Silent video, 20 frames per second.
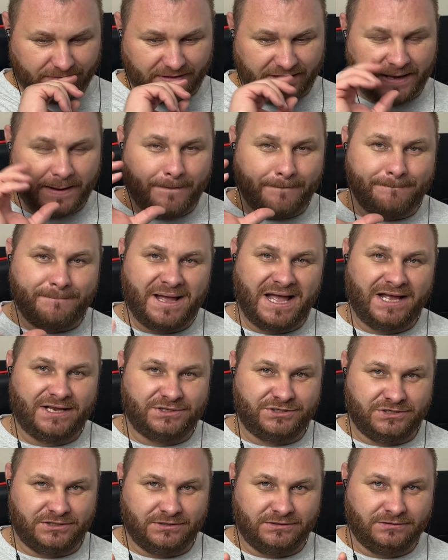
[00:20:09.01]

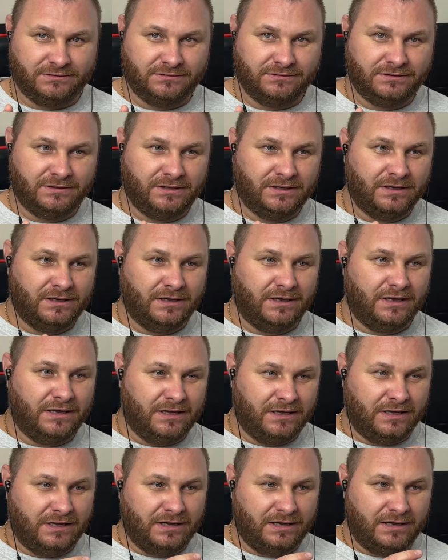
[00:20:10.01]
imagine
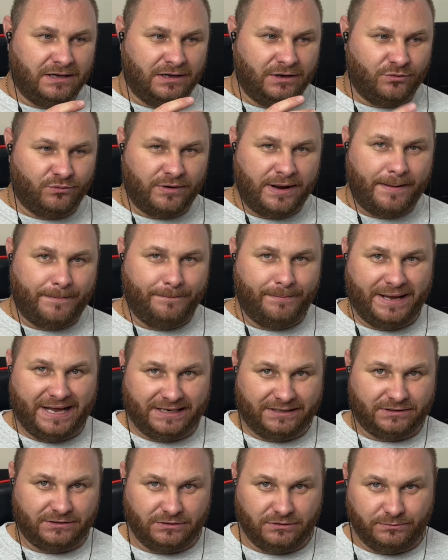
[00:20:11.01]
a rap
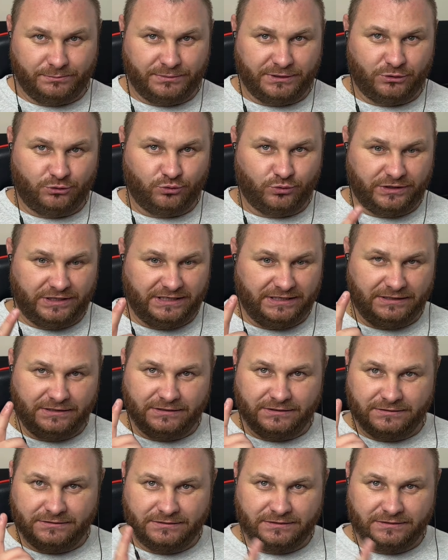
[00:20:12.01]
battle between